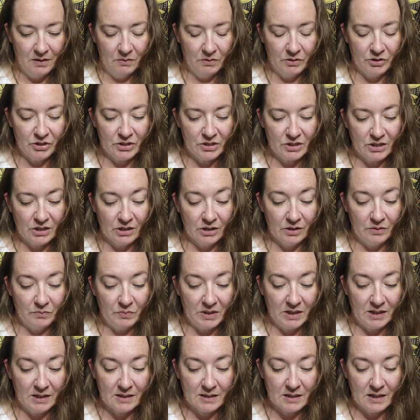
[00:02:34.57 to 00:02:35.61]
Which is good
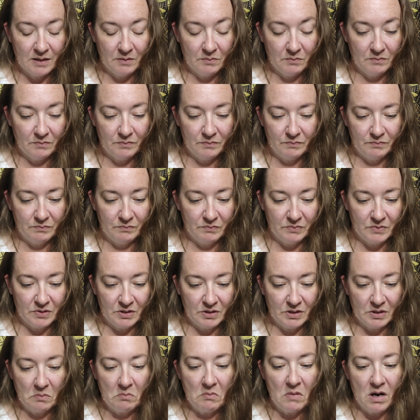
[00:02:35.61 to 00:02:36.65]
because I'm
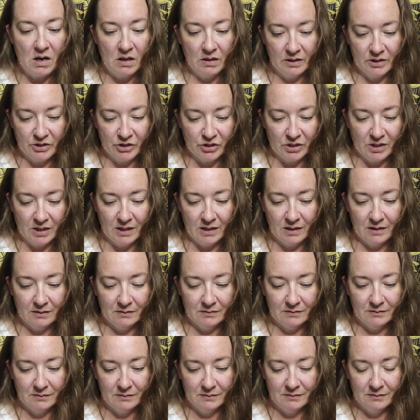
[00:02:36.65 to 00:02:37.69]
demolishing
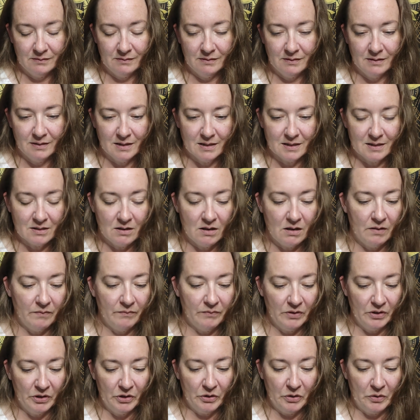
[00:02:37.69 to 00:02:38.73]
this
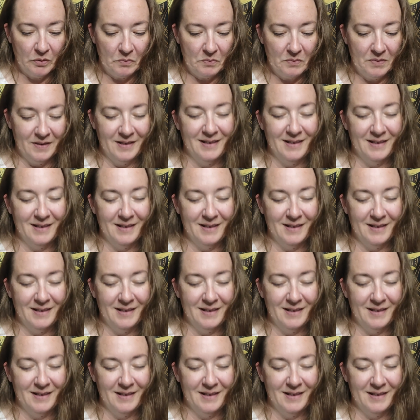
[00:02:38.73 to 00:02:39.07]
envelope.